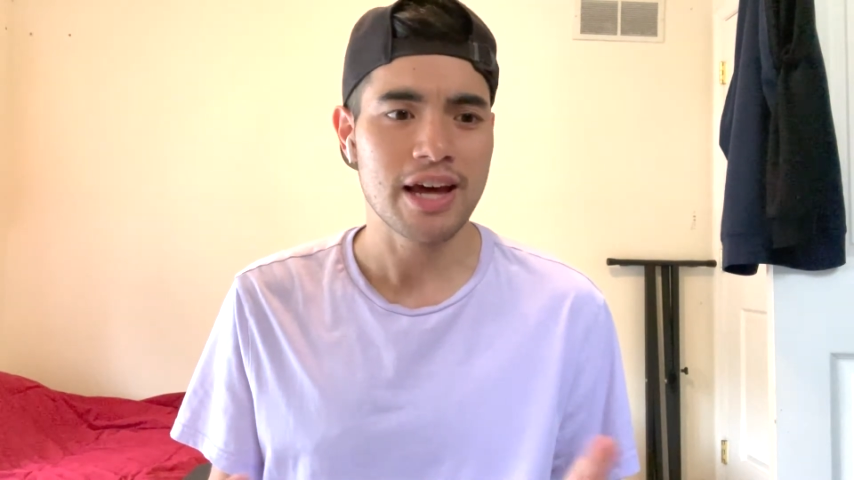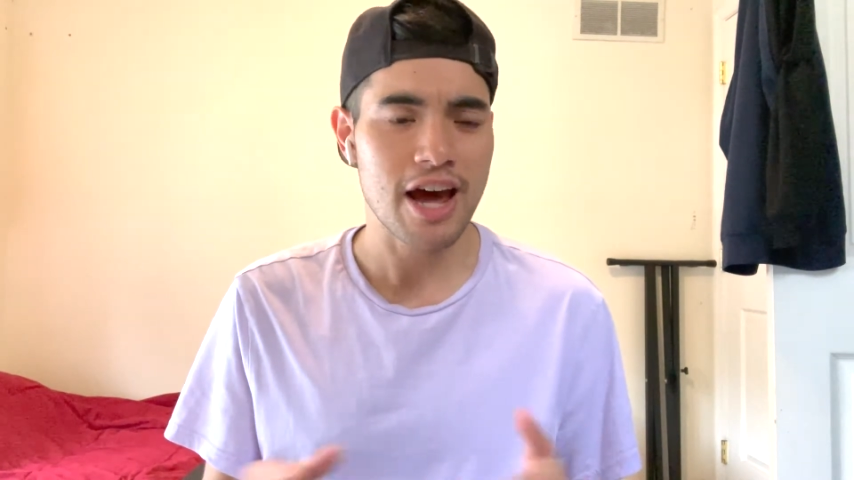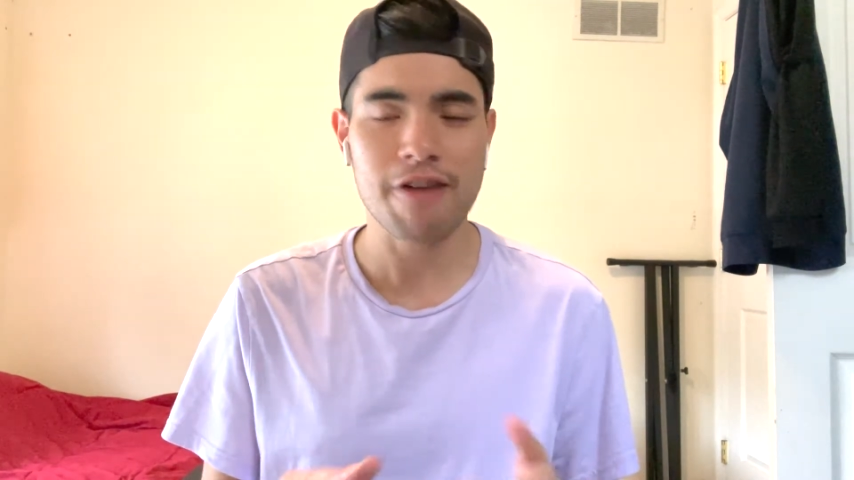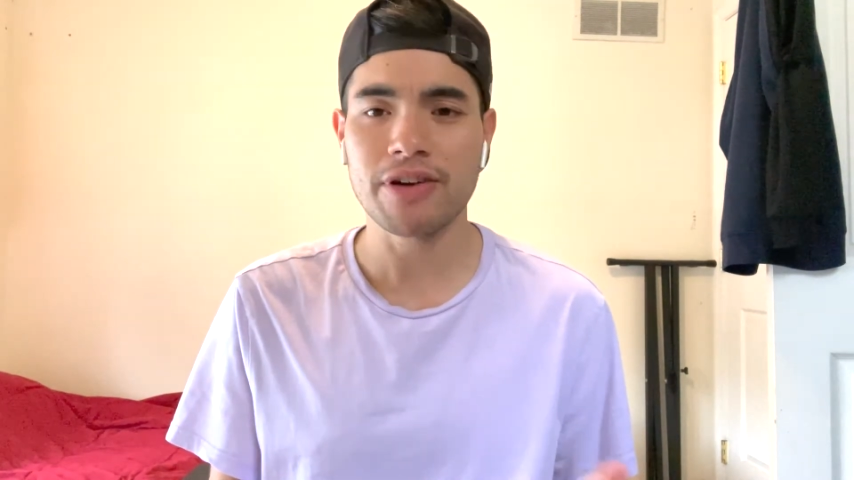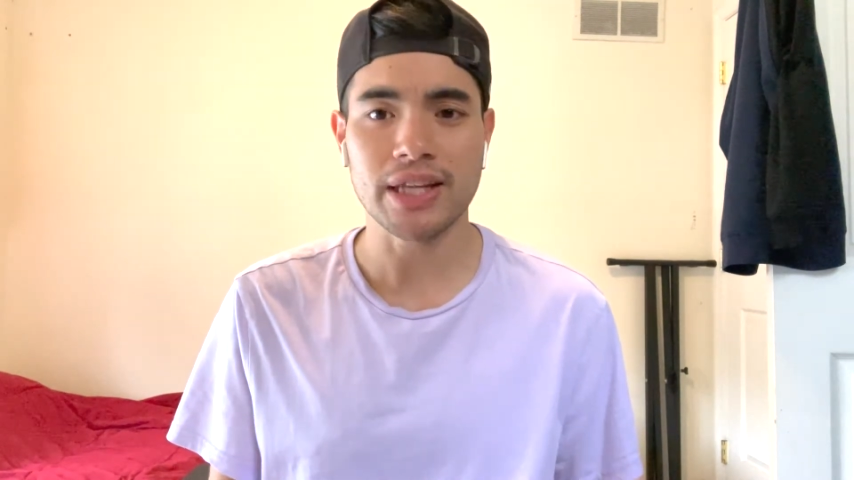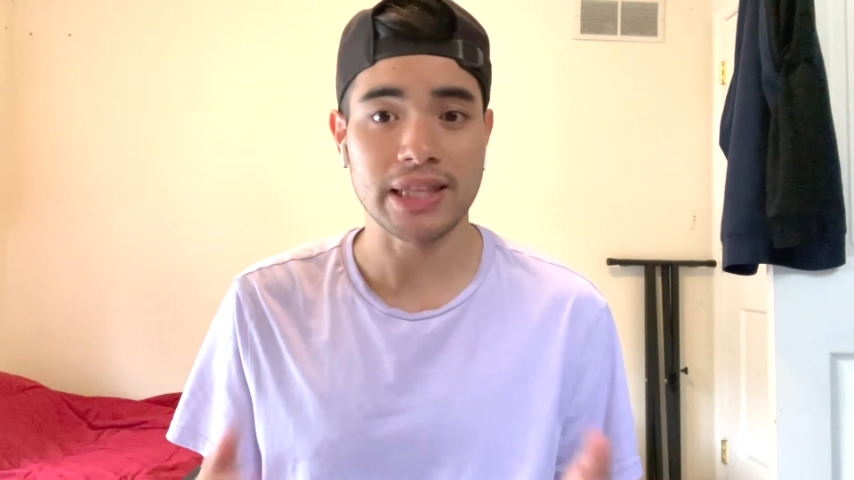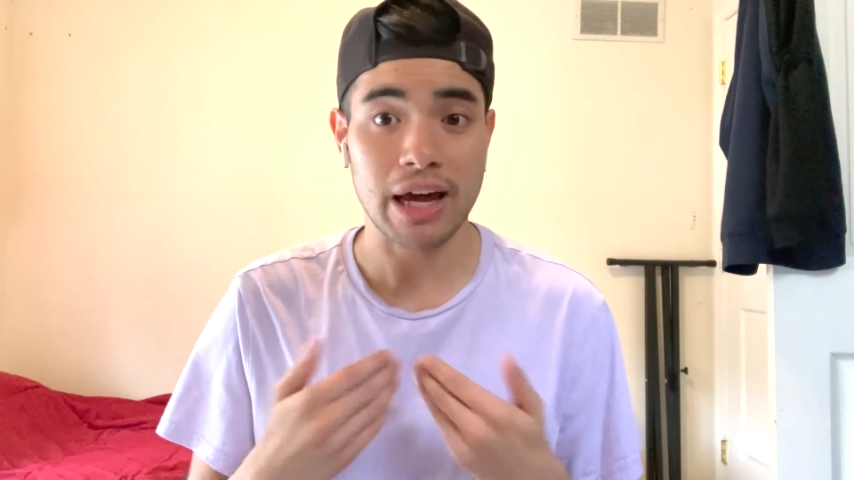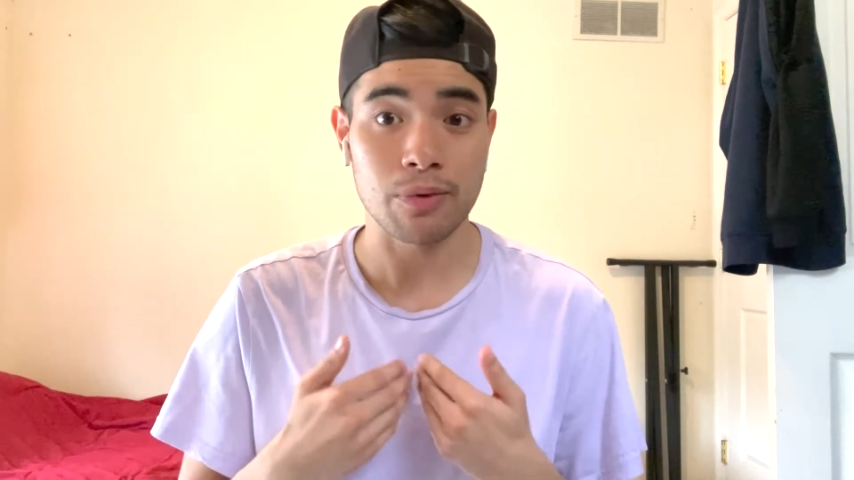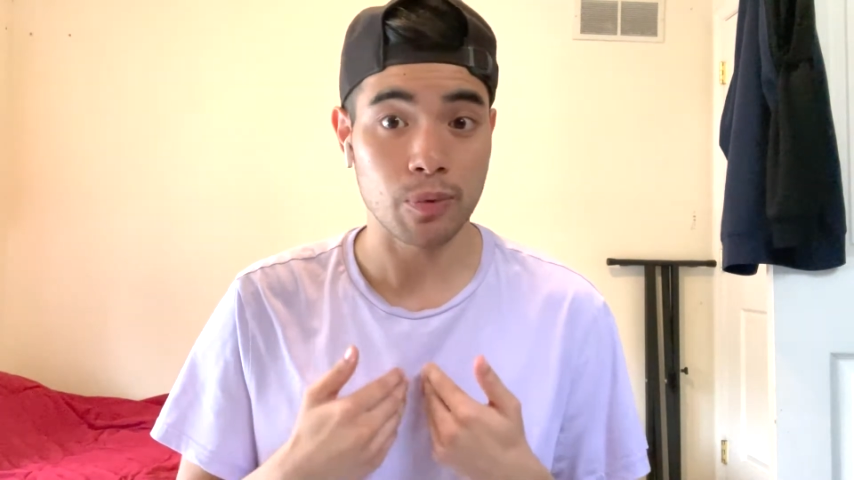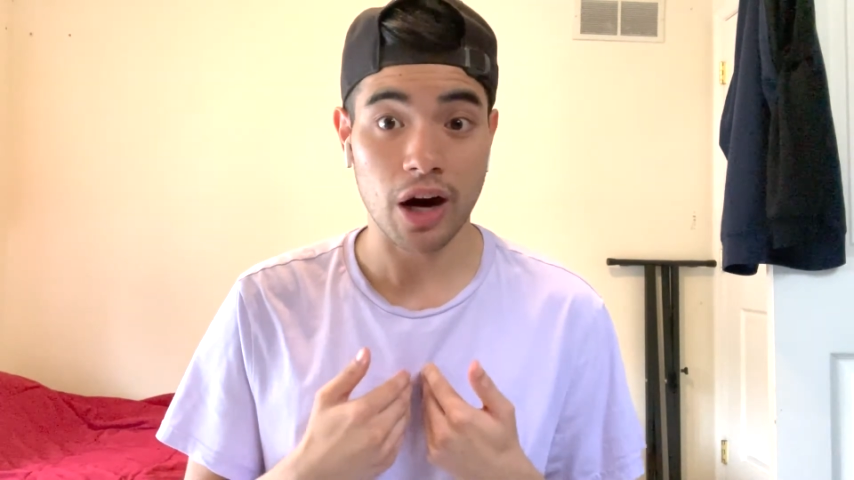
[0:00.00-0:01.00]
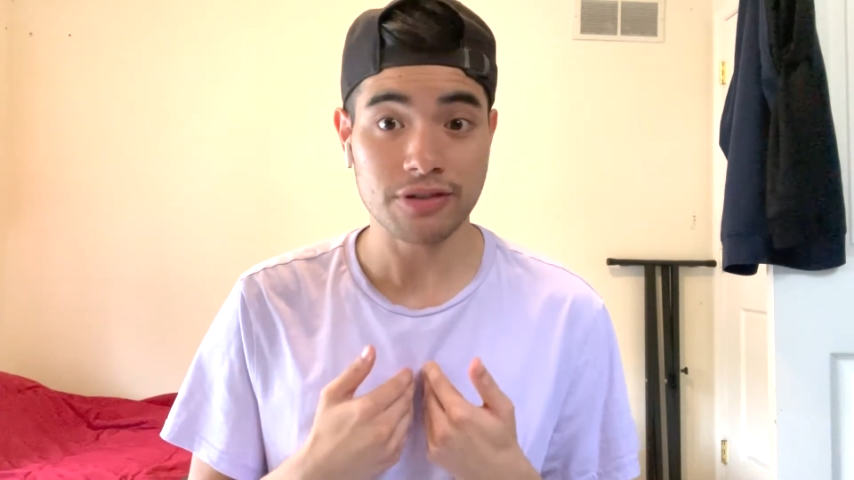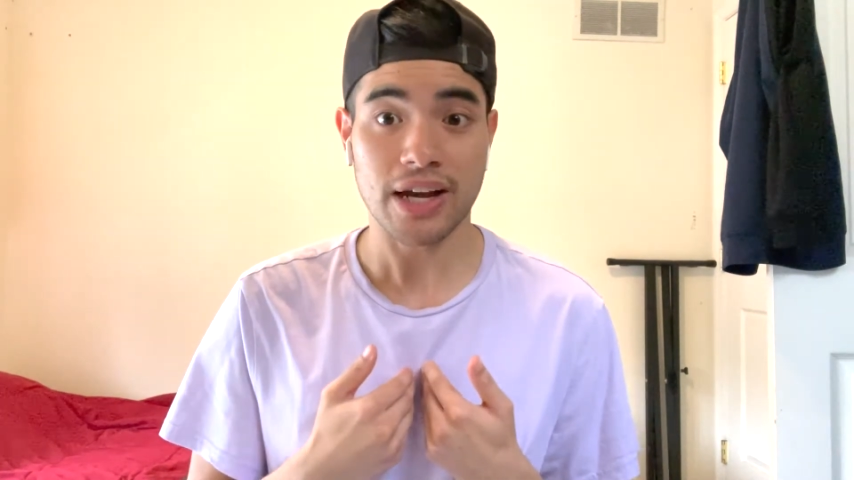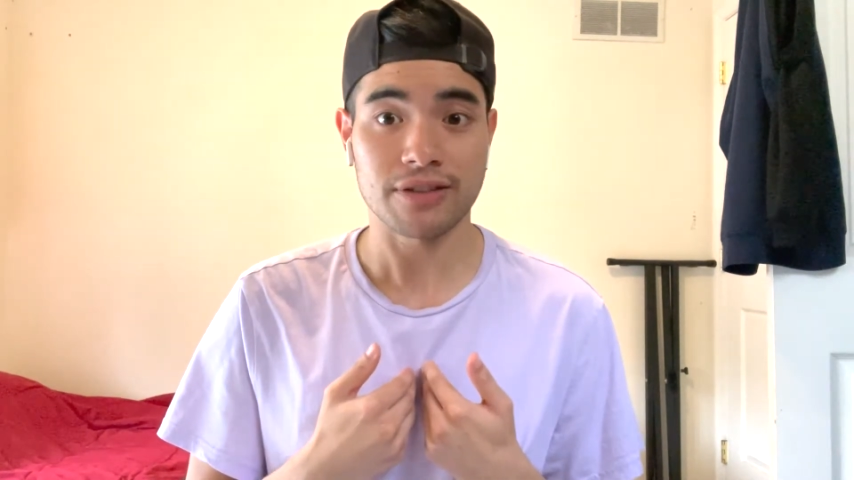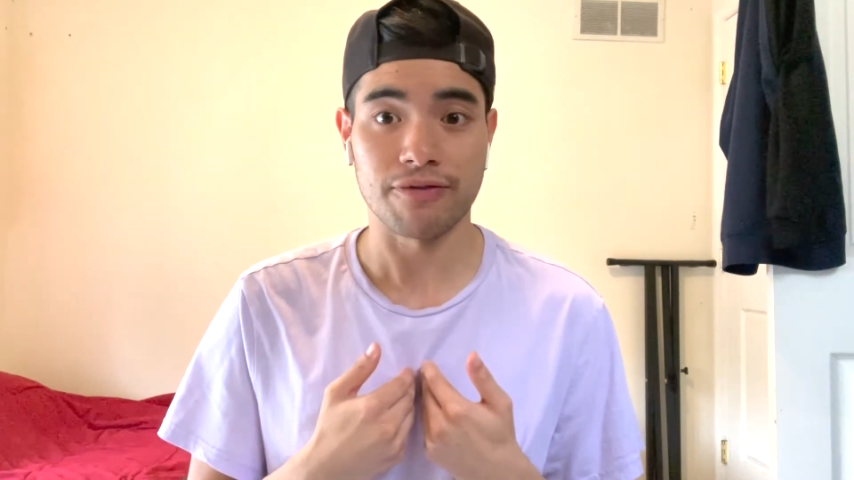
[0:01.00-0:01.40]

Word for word: everything that us as